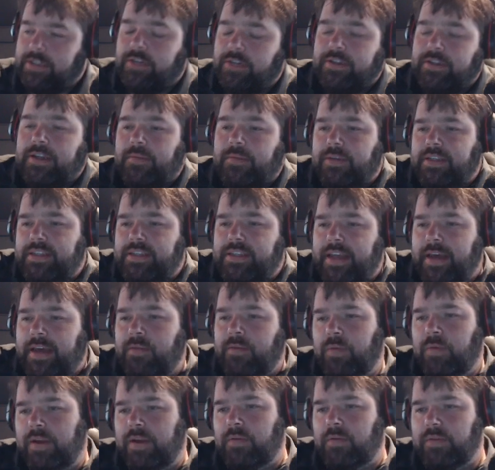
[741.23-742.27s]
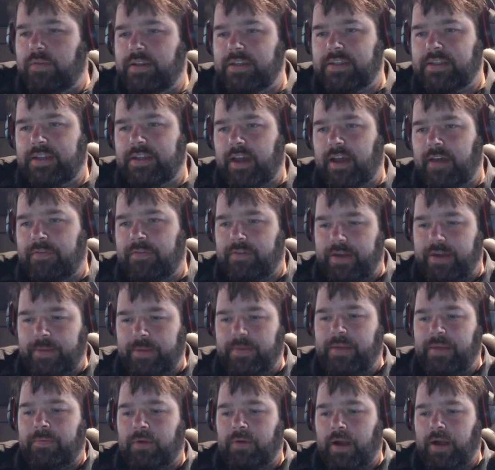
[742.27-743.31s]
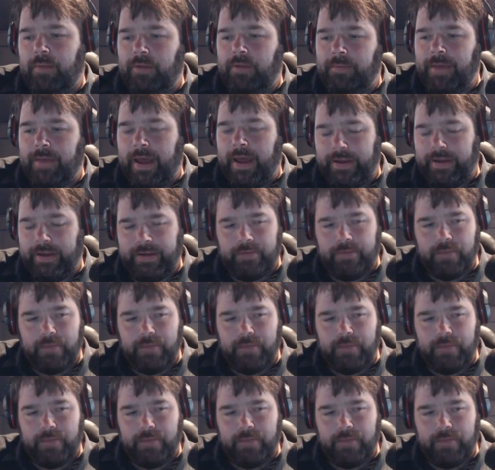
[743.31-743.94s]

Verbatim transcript: So someone said, "When will discovery be problematic?"